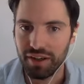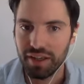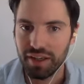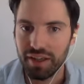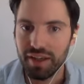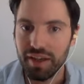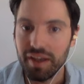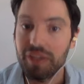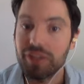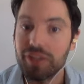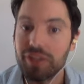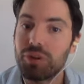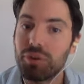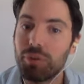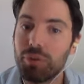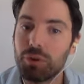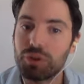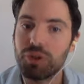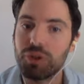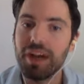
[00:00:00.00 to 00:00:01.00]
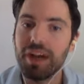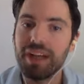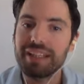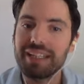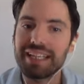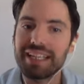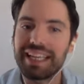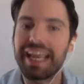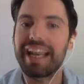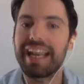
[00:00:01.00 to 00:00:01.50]
Yeah. So we're trying to
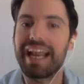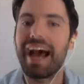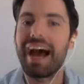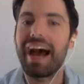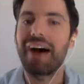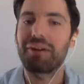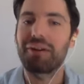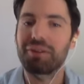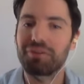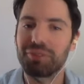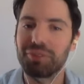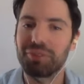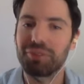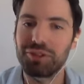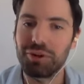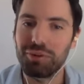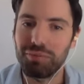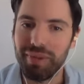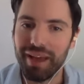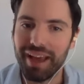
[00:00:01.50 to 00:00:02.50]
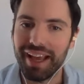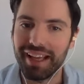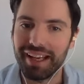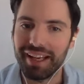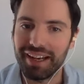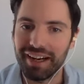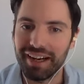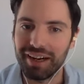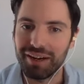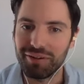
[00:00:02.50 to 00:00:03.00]
get out of the domain
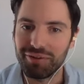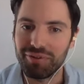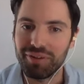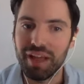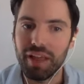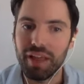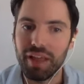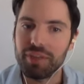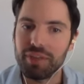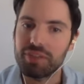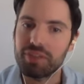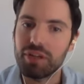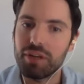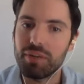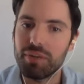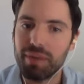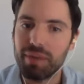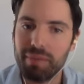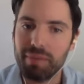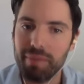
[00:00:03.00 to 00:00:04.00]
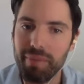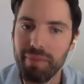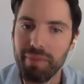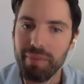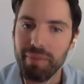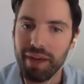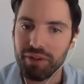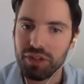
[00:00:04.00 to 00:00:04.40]
of, this is going to make me better.